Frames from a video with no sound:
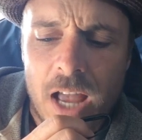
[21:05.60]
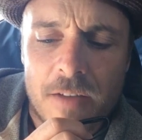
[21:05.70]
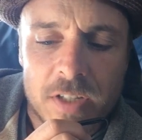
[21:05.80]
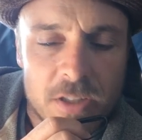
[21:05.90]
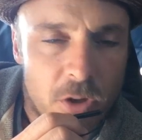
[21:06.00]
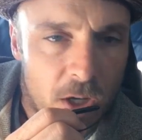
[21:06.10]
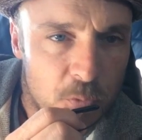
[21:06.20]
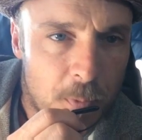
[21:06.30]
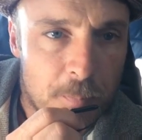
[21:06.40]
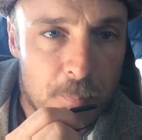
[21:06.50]
having your
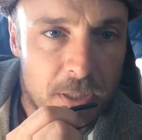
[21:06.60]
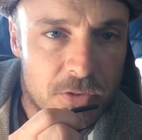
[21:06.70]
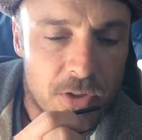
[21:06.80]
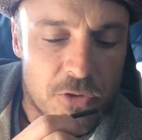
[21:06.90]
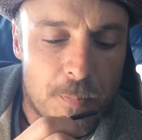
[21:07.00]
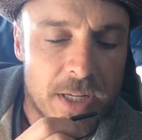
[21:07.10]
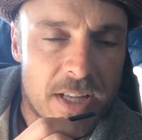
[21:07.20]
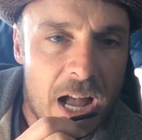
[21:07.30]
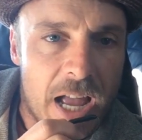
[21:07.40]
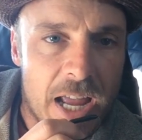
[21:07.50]
husband being such a big
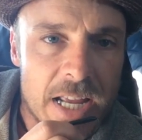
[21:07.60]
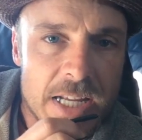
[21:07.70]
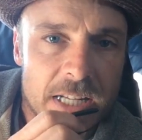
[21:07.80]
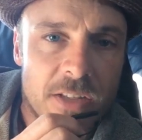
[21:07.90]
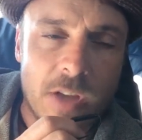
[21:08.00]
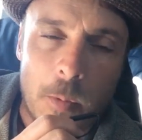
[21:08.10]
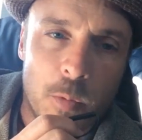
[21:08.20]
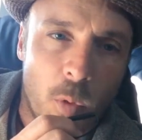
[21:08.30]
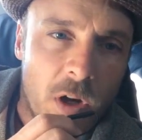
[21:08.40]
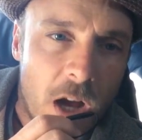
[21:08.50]
guy, is I
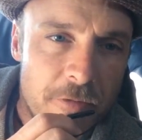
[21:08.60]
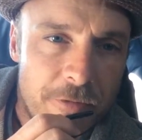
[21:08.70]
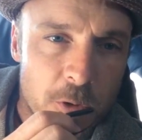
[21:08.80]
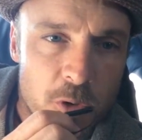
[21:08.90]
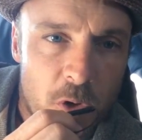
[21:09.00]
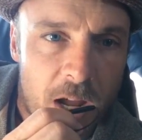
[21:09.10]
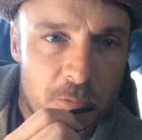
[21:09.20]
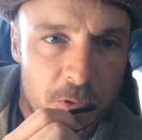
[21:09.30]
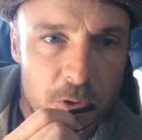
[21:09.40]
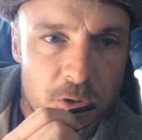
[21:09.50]
would work on food
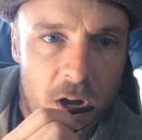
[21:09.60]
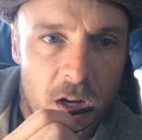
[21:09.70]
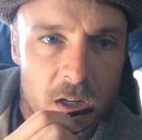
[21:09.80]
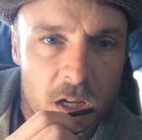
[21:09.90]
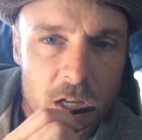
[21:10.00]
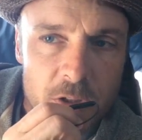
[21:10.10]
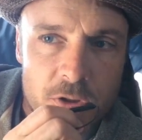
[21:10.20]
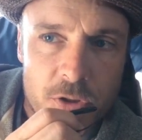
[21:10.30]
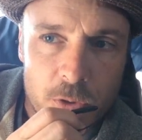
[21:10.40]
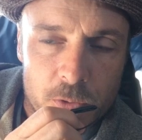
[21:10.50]
drive with your dog.
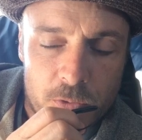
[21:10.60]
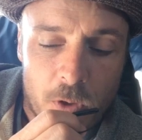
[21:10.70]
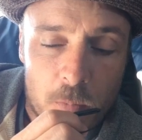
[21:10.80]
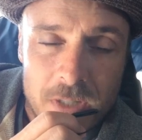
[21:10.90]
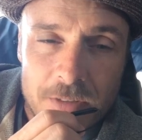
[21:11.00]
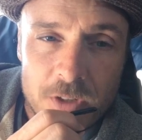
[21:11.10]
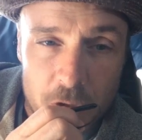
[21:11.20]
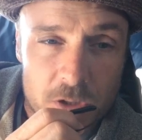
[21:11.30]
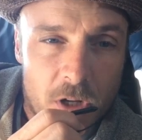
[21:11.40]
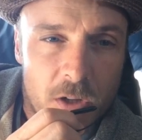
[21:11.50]
So even though
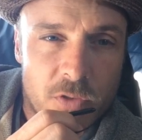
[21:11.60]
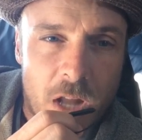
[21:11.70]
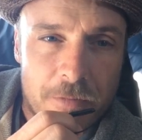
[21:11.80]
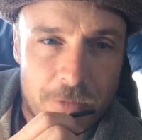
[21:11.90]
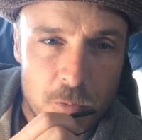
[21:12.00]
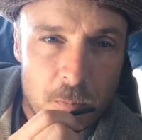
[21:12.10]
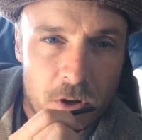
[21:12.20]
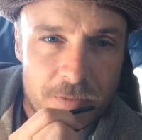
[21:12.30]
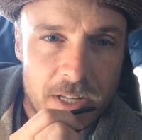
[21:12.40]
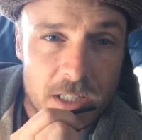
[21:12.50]
your dog's not food
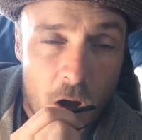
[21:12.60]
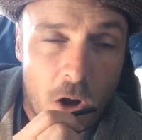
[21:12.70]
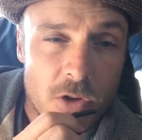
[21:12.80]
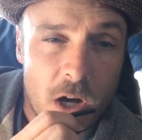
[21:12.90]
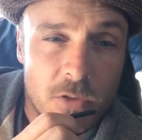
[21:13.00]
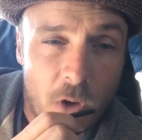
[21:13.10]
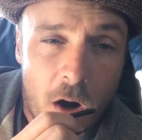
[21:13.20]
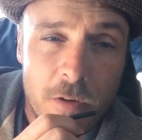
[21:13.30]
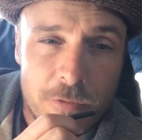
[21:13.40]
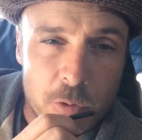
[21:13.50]
motivated, all dogs
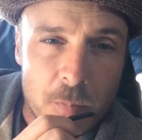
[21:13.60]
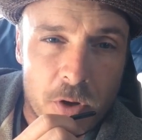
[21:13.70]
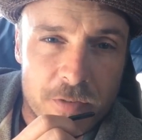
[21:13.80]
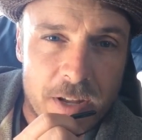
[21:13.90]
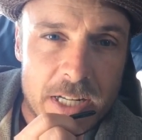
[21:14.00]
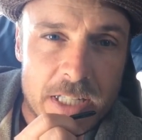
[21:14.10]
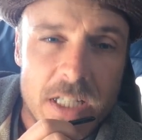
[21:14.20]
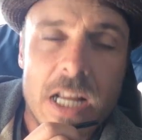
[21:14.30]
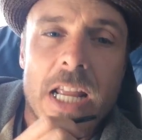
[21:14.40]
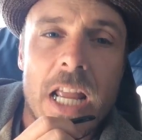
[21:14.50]
are food motivated
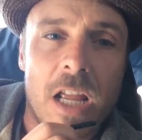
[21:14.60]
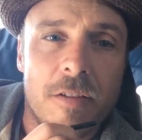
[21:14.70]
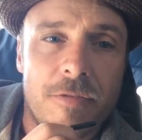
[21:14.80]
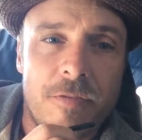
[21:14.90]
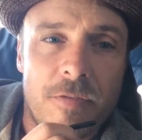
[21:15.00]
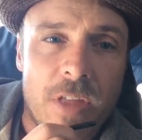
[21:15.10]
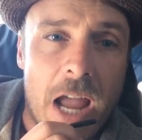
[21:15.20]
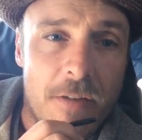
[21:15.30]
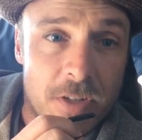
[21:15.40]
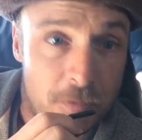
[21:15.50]
if they
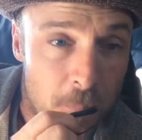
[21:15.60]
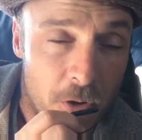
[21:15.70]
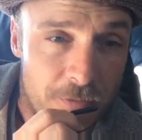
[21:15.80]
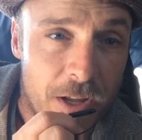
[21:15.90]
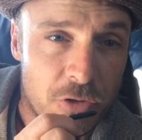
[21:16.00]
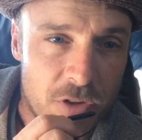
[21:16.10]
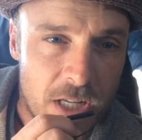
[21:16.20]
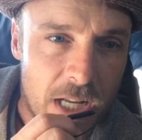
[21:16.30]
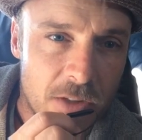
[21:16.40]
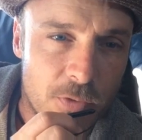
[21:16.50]
have enough motivation to
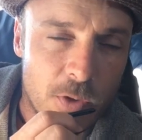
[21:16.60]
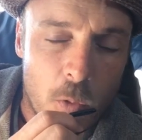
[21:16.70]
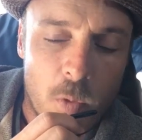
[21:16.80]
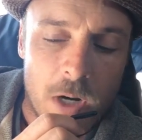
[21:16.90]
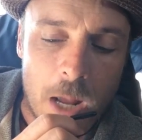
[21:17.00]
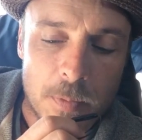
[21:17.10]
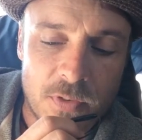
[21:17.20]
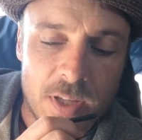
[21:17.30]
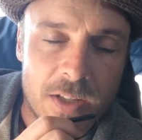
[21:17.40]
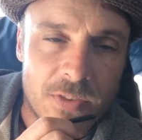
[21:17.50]
eat. So what I would
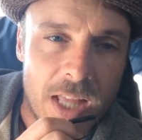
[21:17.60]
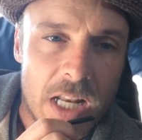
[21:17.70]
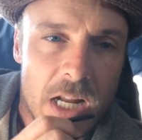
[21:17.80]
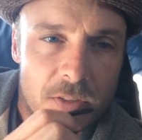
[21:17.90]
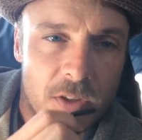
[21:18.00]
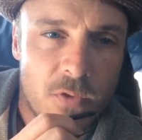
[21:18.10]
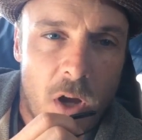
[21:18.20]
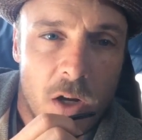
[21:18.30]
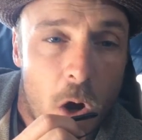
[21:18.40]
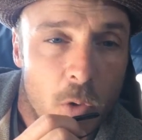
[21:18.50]
say is that this
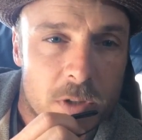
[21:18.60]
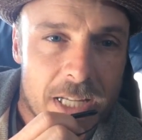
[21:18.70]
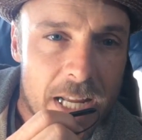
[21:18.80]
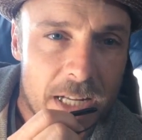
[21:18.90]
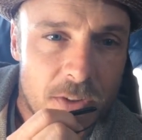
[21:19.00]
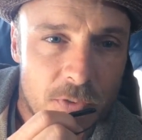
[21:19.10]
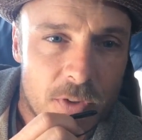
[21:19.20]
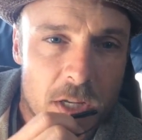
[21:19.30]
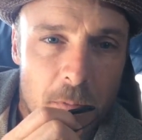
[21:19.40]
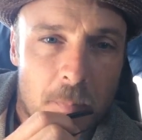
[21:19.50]
dog only eats
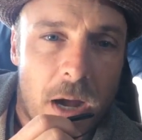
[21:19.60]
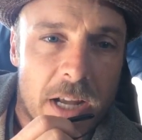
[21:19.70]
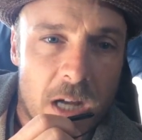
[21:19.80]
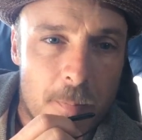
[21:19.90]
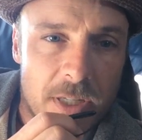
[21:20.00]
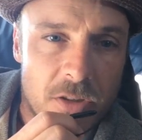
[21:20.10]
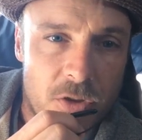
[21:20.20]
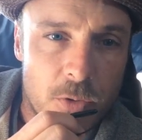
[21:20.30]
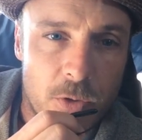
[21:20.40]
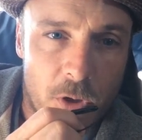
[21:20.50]
by coming
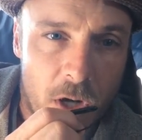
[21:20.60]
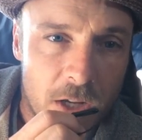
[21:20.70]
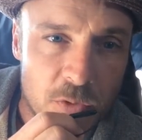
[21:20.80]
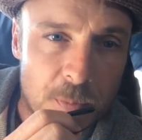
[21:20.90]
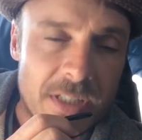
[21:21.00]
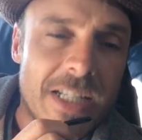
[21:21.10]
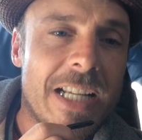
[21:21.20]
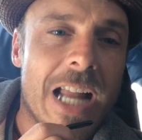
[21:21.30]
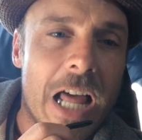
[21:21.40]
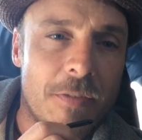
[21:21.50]
to your husband to
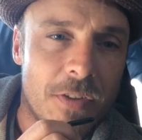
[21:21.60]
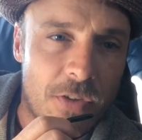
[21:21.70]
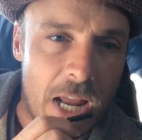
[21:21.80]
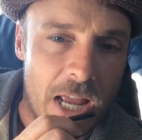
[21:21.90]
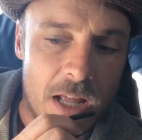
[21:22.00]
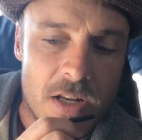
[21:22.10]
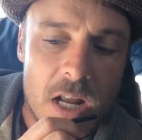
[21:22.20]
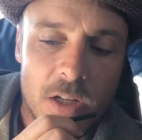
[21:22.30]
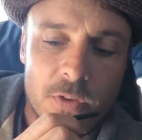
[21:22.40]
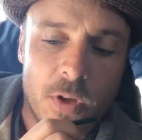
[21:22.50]
eat out of his hand.
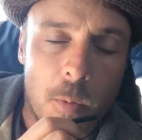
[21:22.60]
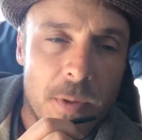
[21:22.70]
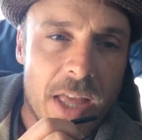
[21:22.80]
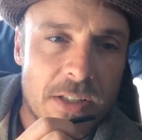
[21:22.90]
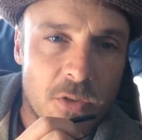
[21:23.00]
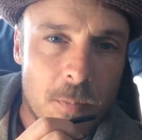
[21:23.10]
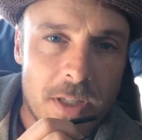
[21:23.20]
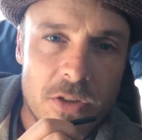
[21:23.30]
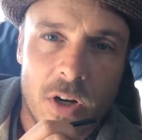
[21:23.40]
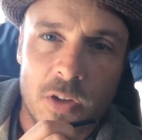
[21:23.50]
So, but that doesn't
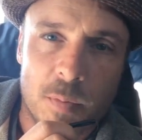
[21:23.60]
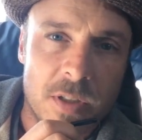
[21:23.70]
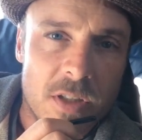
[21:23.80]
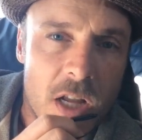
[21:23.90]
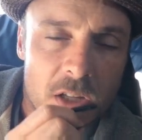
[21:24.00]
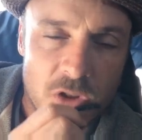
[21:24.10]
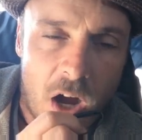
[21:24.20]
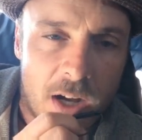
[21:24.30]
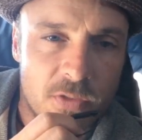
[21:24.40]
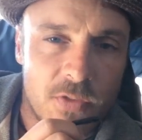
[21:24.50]
mean your husband
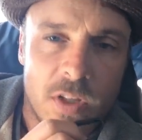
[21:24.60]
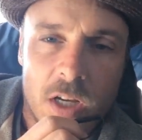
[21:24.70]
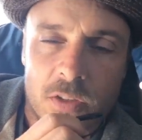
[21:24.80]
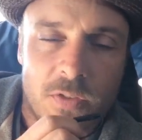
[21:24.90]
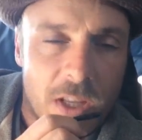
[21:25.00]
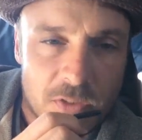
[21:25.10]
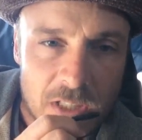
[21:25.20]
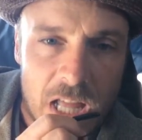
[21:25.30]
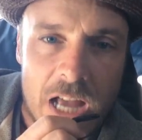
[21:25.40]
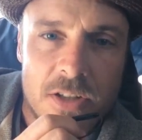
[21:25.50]
talks, says a
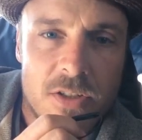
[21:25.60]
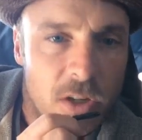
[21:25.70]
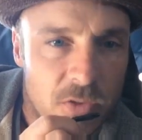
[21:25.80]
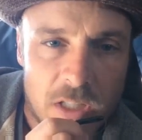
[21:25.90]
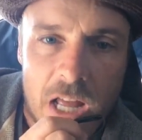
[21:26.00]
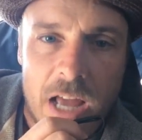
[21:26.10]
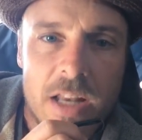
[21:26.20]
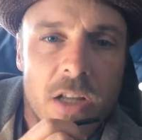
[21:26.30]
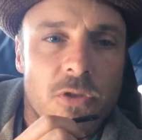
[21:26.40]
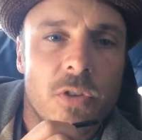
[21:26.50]
lot, does a lot,
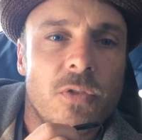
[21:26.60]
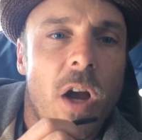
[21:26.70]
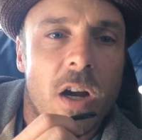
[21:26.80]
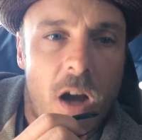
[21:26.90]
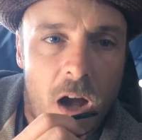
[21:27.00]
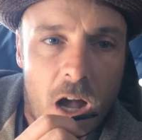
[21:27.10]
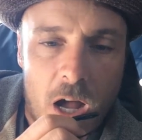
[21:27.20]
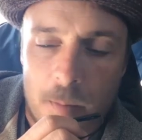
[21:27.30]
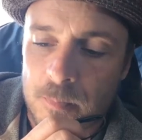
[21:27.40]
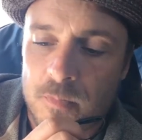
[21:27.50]
just a
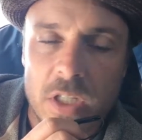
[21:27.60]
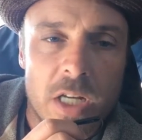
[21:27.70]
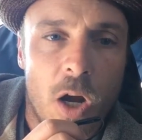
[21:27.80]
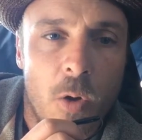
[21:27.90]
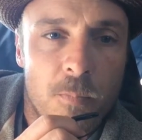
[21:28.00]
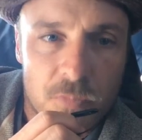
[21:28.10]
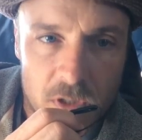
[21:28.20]
calm, you know,